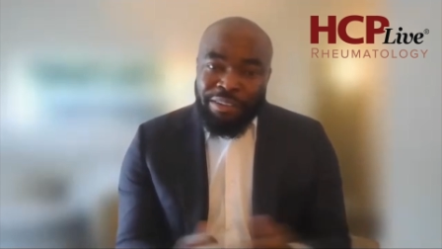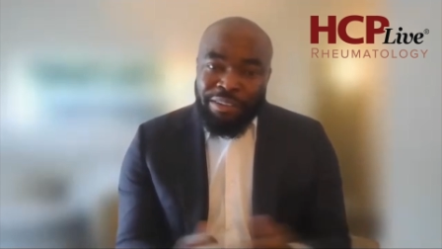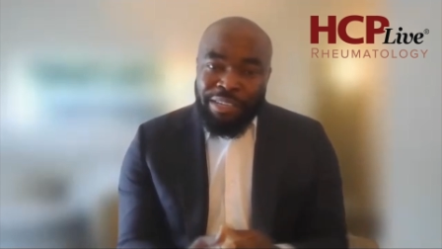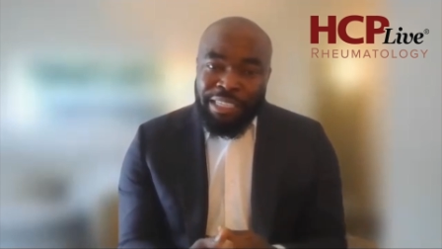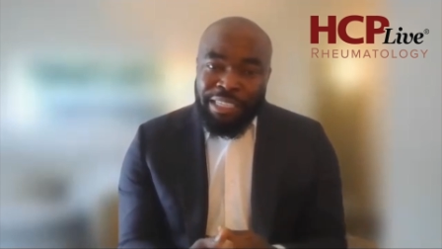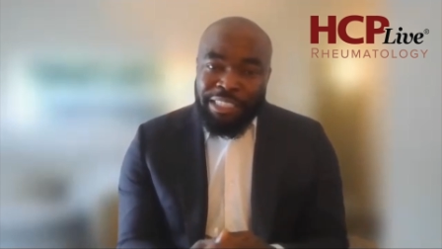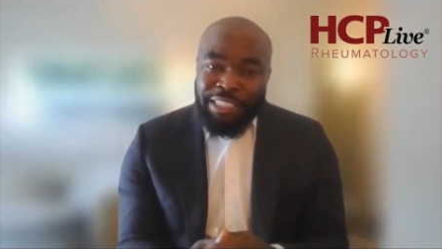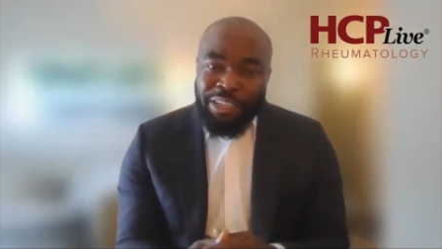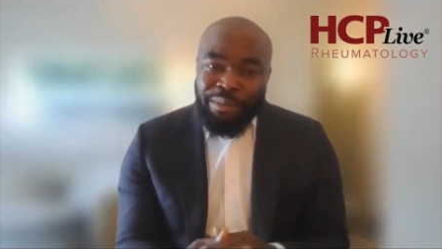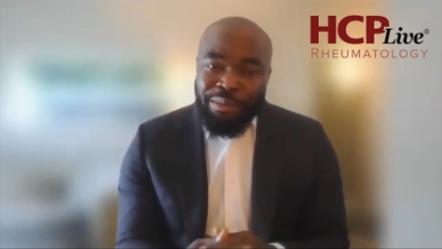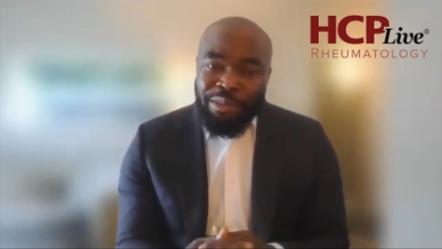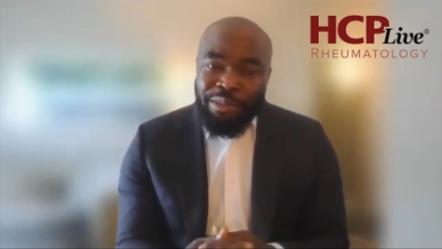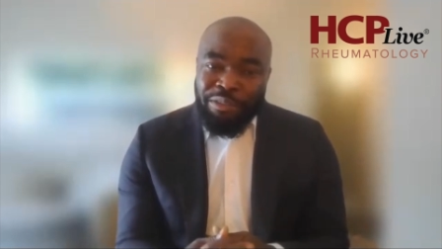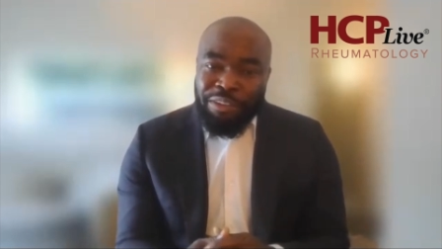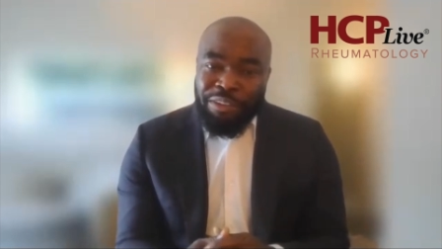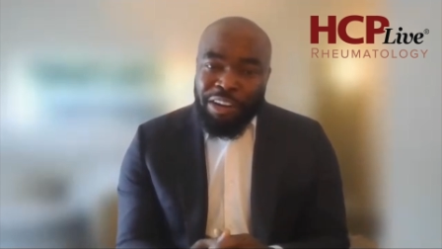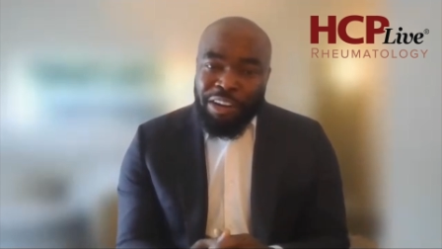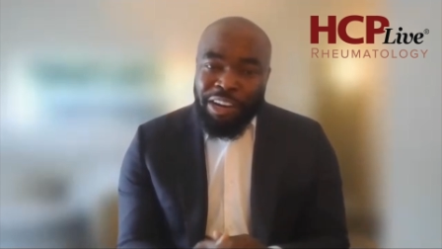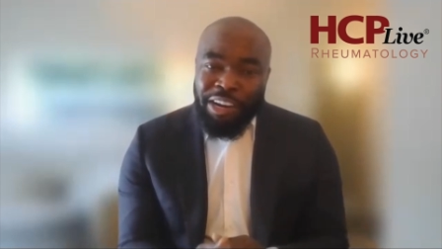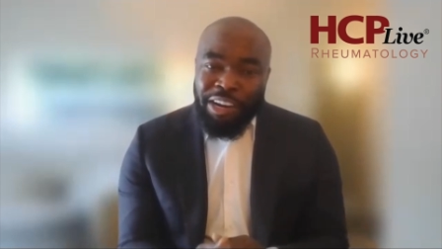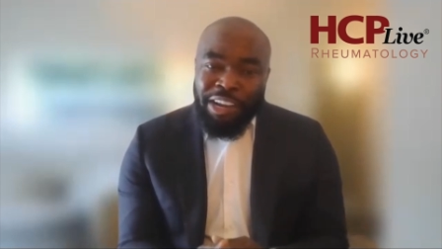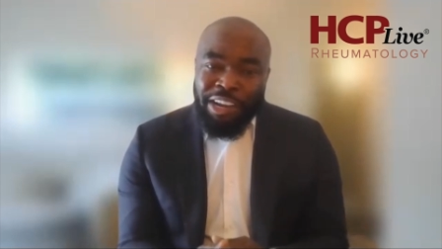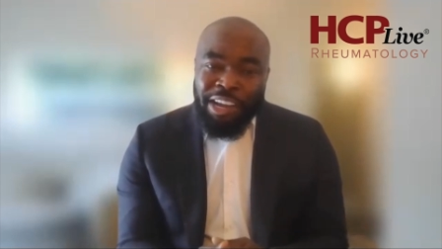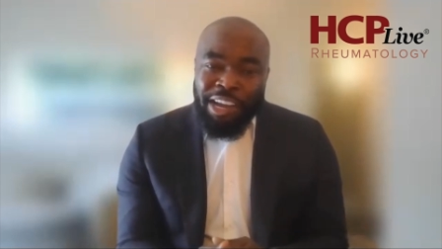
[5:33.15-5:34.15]
in terms of
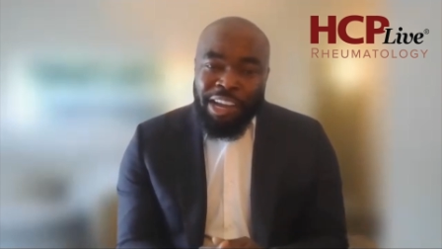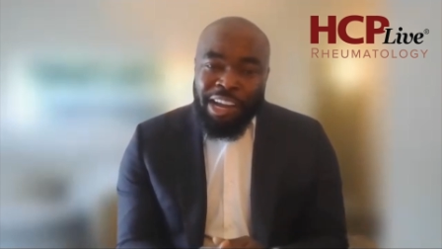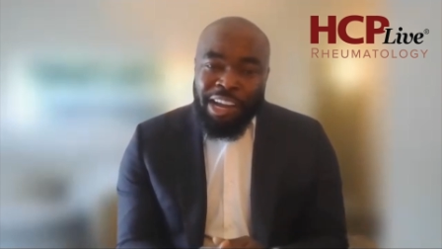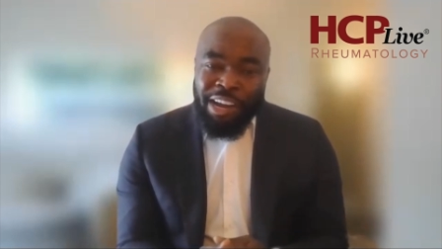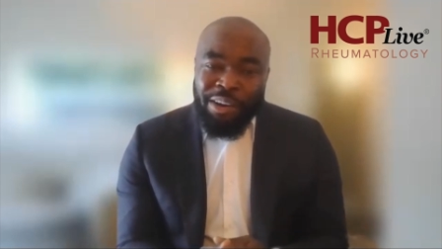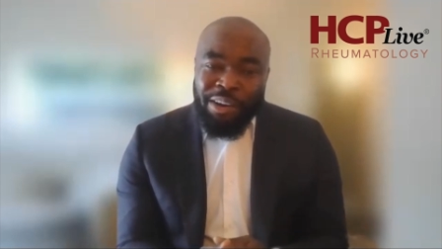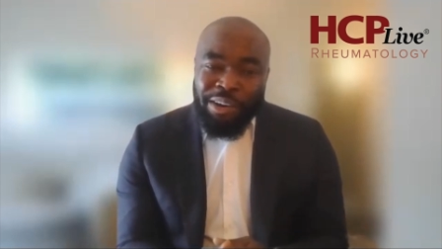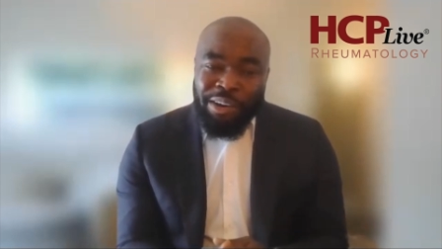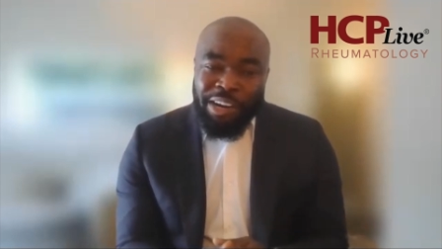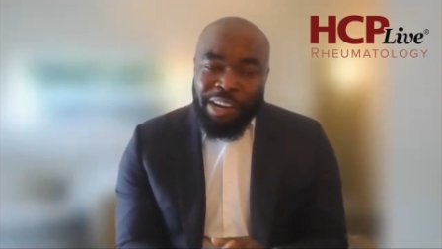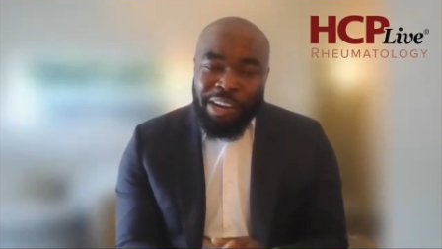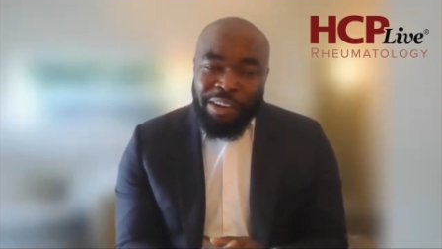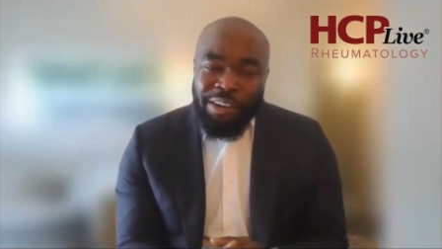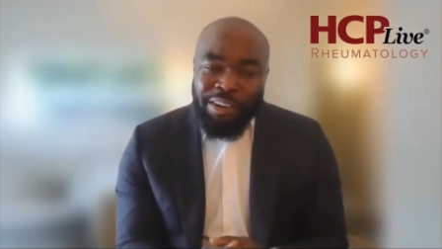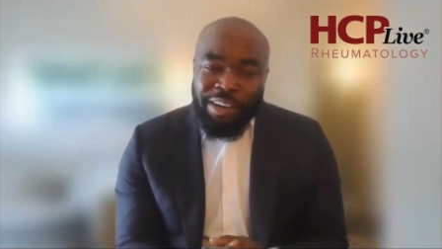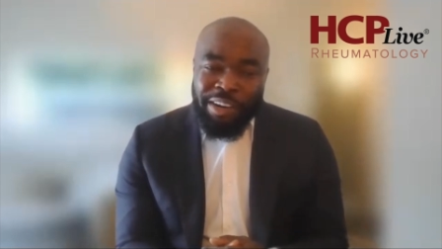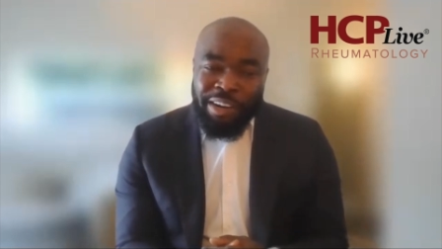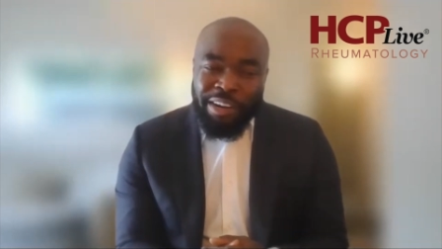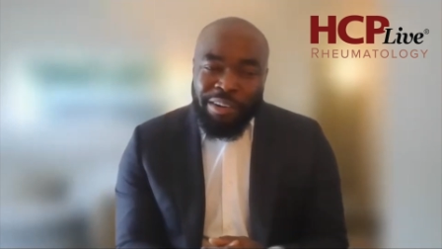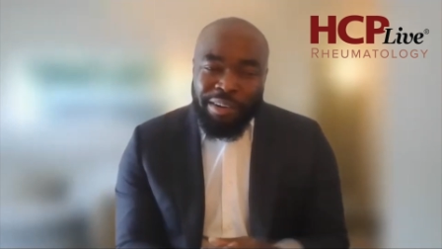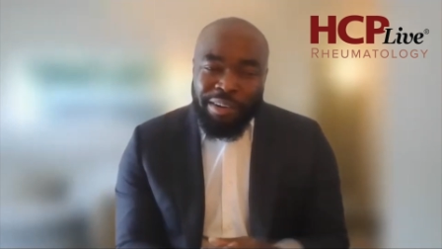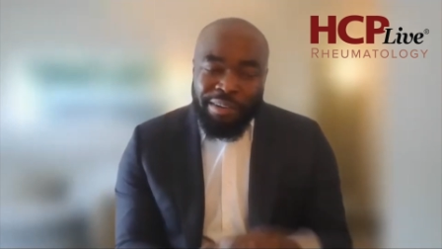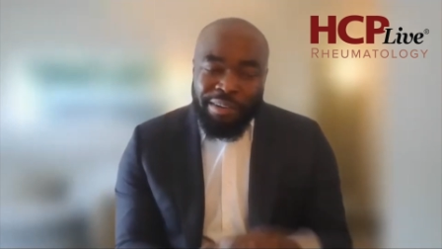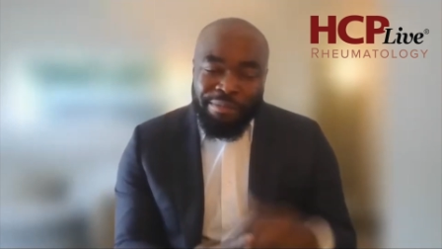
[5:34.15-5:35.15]
our, our, our,
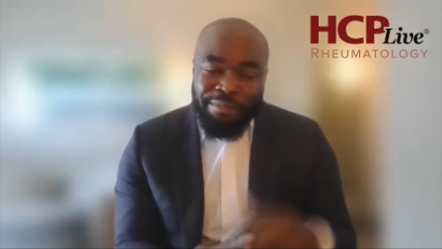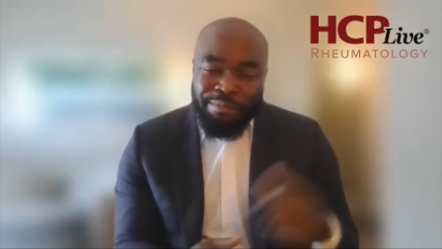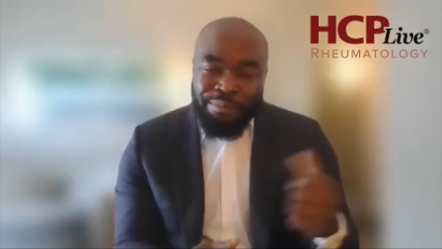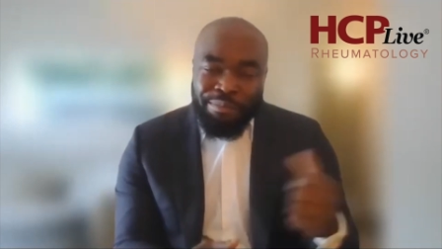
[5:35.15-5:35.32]
our